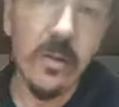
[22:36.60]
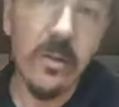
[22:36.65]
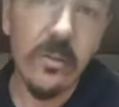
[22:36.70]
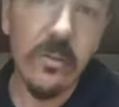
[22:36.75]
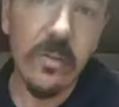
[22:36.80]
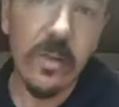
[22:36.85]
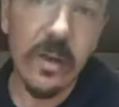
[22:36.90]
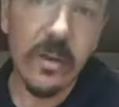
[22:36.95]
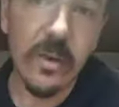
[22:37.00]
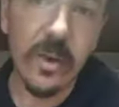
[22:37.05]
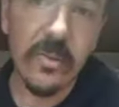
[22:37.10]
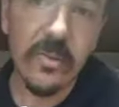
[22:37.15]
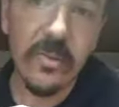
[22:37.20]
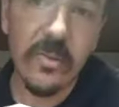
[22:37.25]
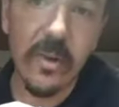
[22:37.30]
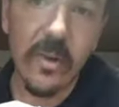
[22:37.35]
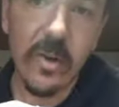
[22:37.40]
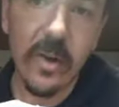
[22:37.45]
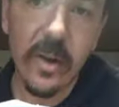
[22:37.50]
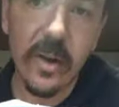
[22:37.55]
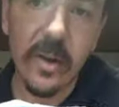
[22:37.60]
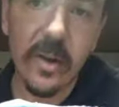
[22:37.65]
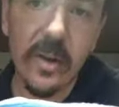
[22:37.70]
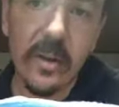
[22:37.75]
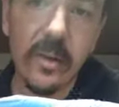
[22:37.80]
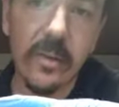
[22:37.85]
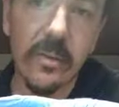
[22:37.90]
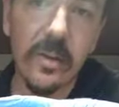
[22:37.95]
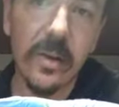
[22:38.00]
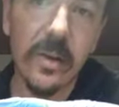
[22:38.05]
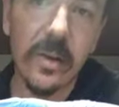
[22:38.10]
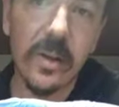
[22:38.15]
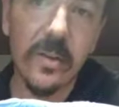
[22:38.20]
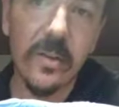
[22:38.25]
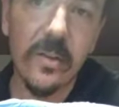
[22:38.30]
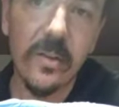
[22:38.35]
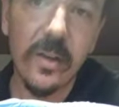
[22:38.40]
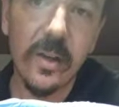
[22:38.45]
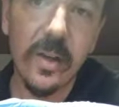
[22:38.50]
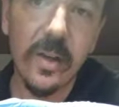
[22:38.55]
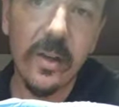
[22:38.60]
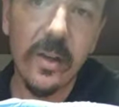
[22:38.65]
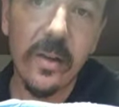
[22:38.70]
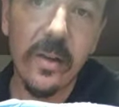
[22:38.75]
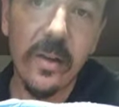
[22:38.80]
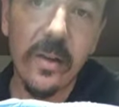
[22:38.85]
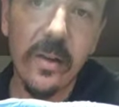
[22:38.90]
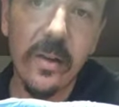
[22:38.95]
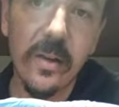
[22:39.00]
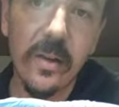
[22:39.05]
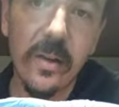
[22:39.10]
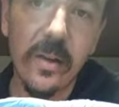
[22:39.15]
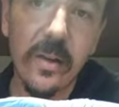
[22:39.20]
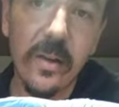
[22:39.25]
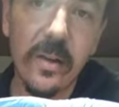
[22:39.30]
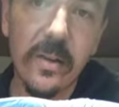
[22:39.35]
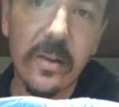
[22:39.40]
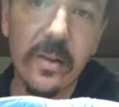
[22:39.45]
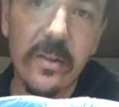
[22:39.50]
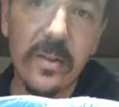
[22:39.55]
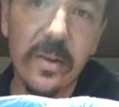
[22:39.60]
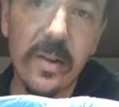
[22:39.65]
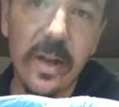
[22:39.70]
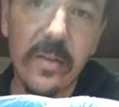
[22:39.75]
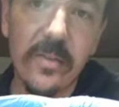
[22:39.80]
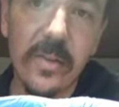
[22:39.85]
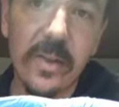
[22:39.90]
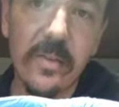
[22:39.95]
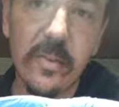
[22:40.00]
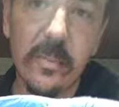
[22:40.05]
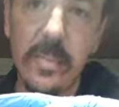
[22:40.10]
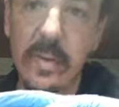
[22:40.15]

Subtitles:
very fine. I can see it. Just enough to give it a